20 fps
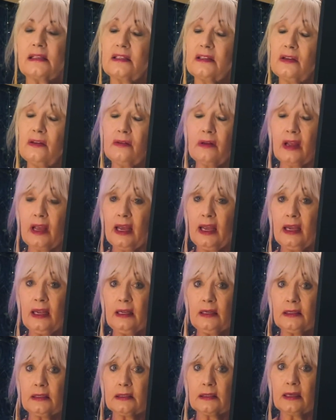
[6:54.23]

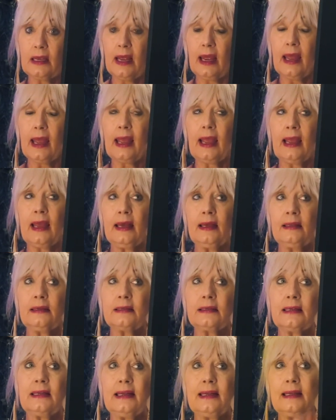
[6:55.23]
suitcase
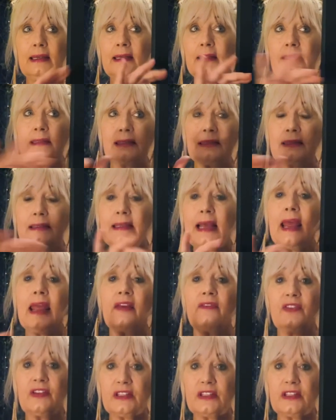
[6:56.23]
and it, it's safe.